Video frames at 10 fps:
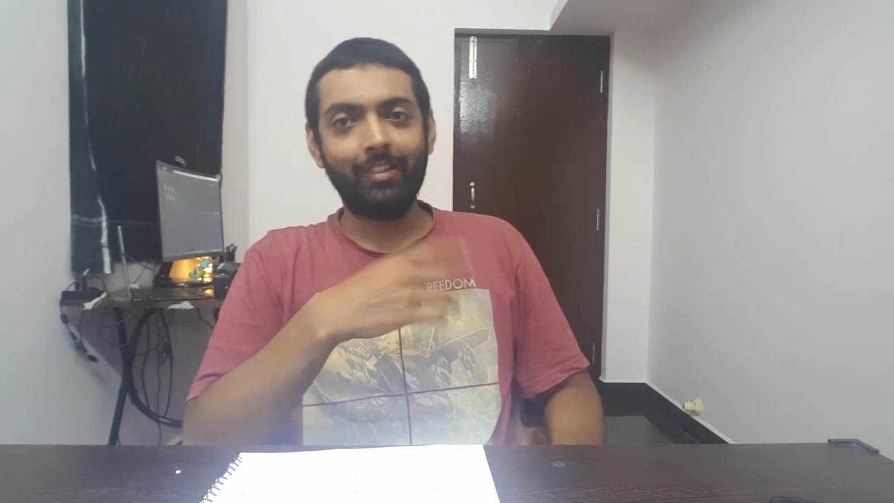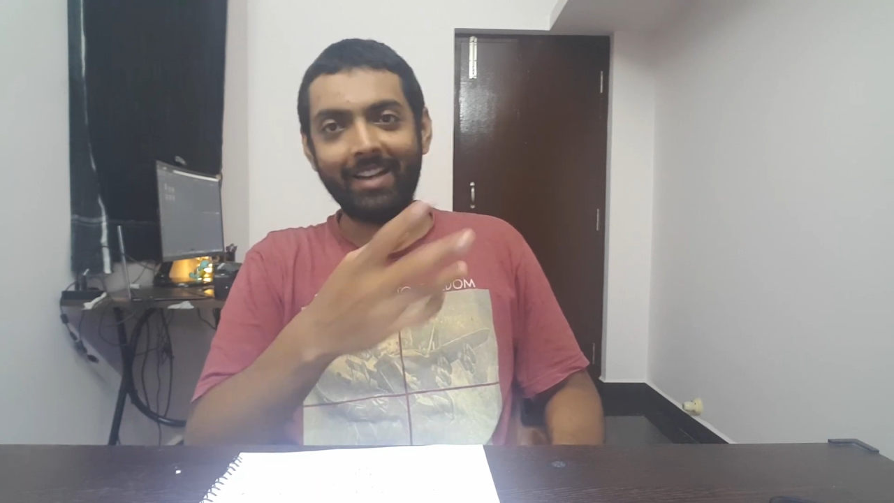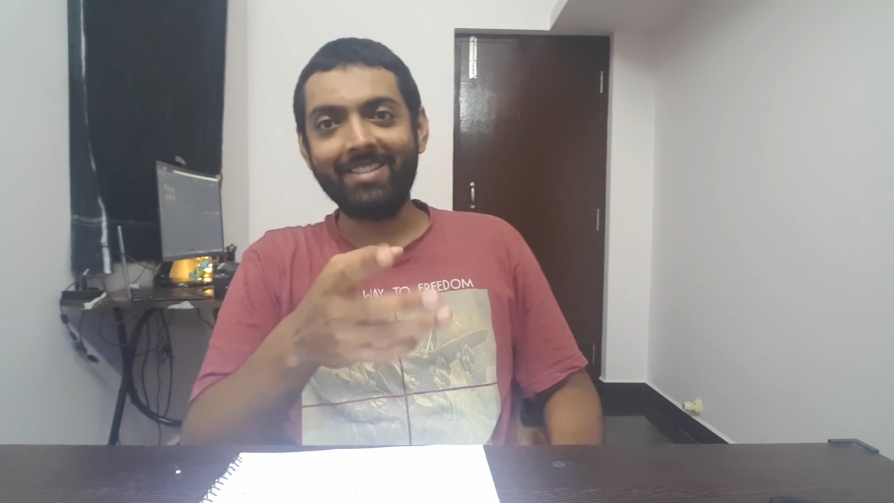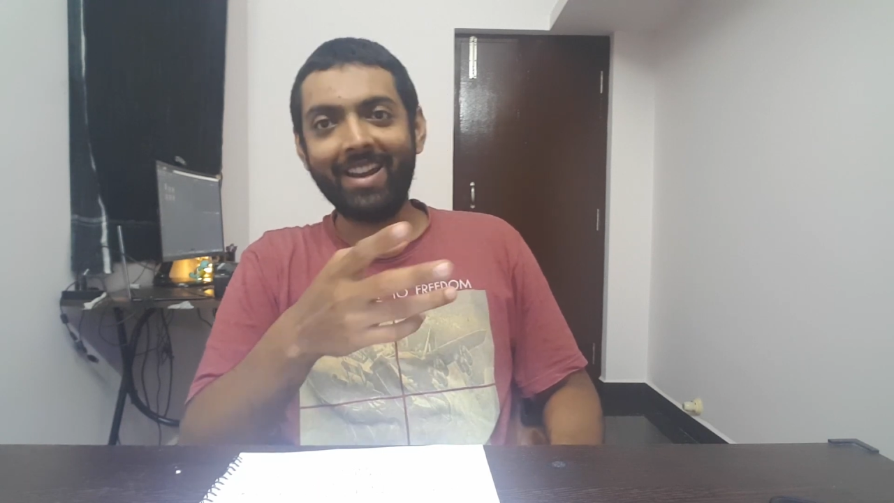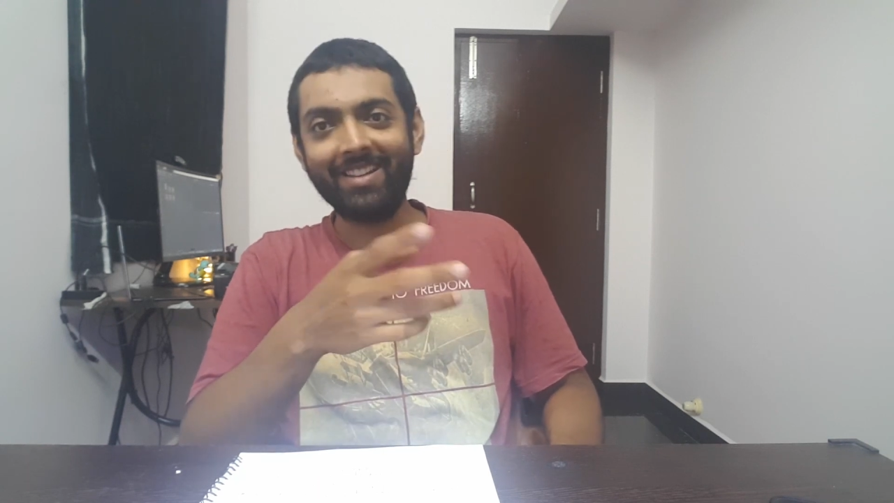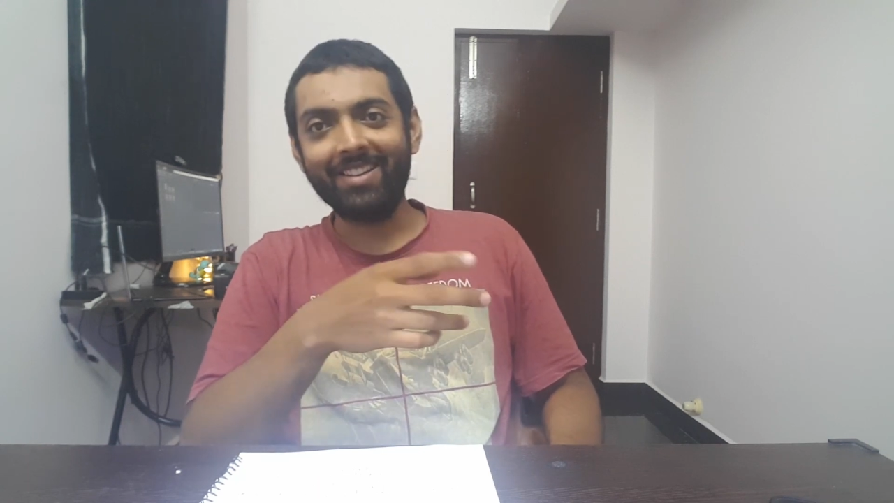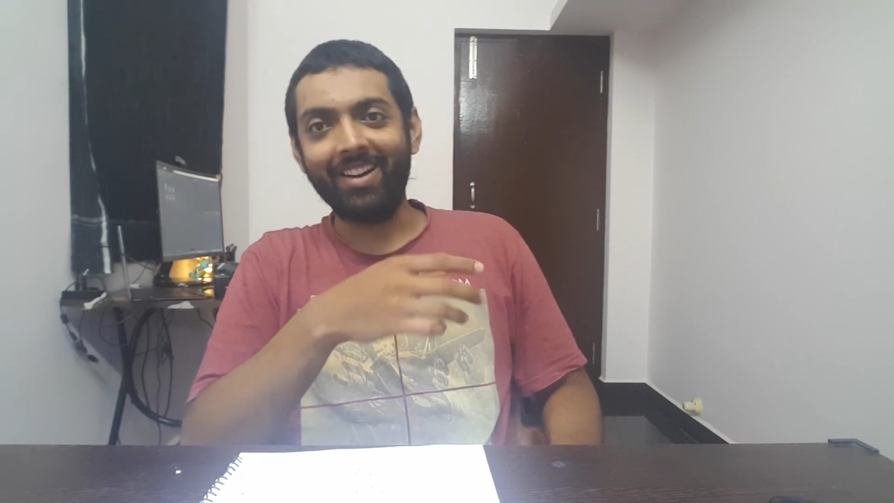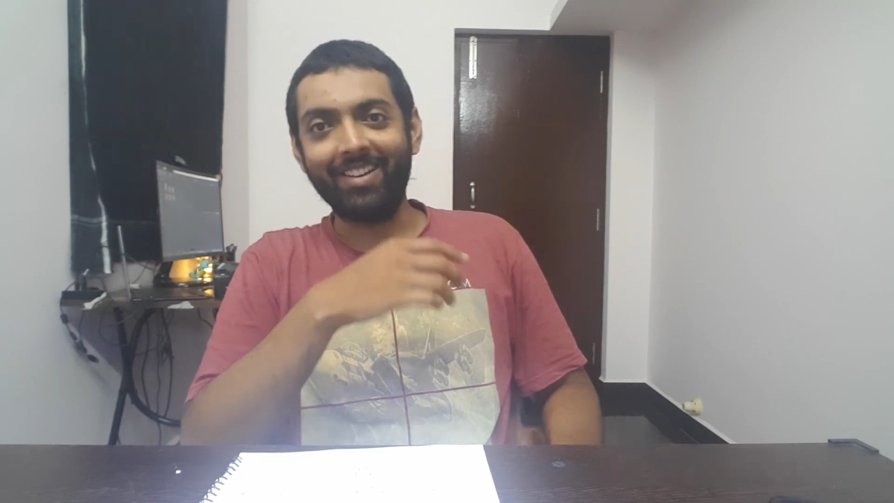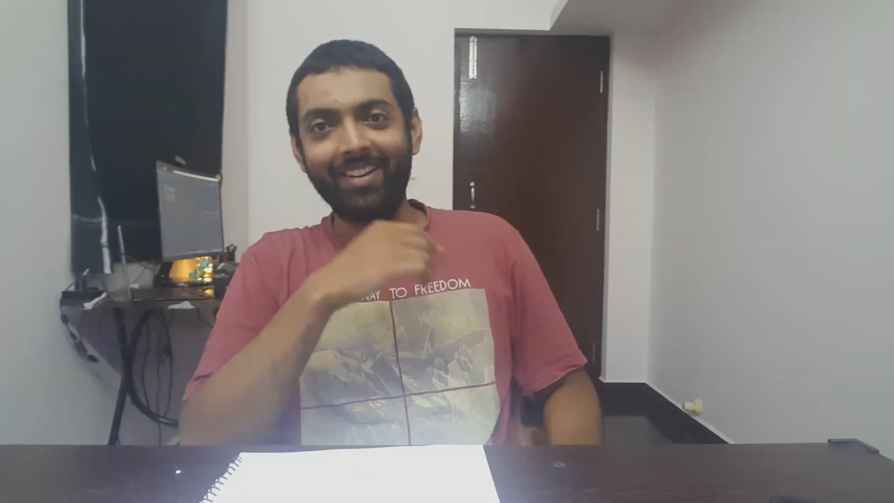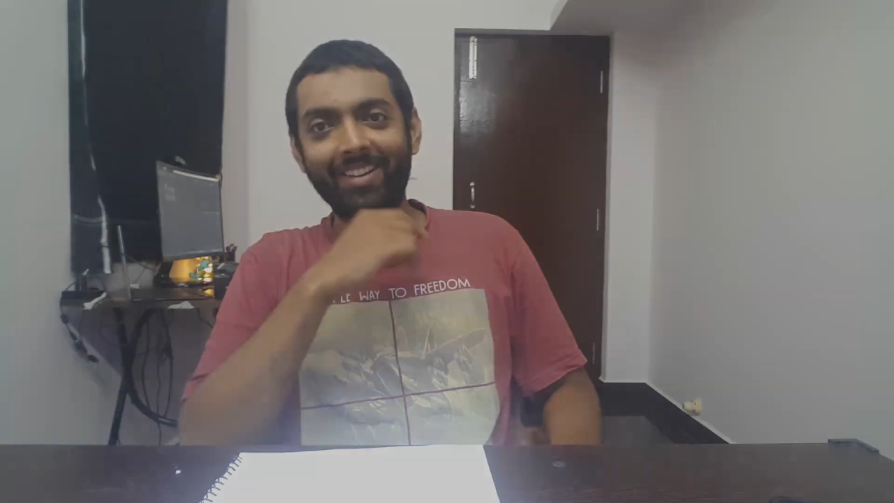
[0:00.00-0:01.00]
let's get
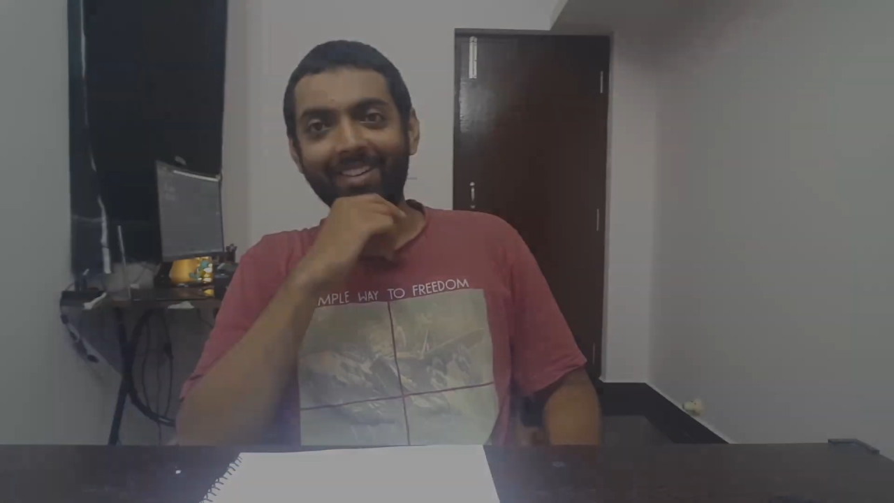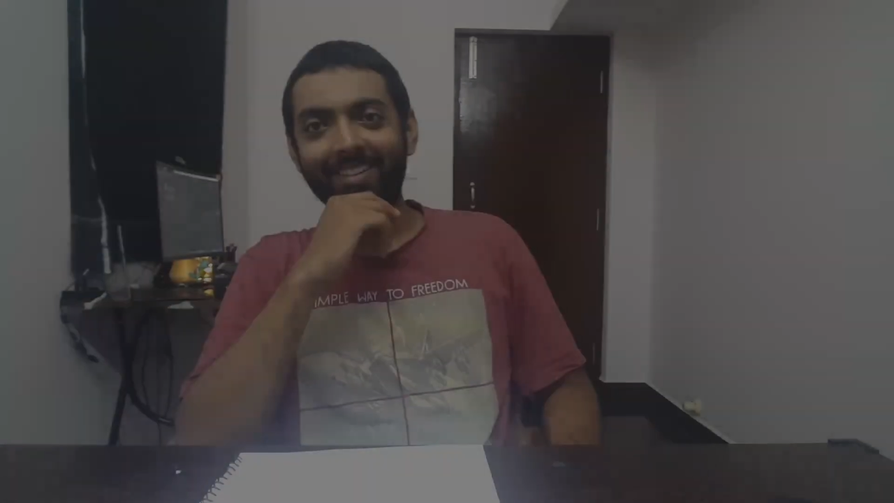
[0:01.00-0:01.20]
started.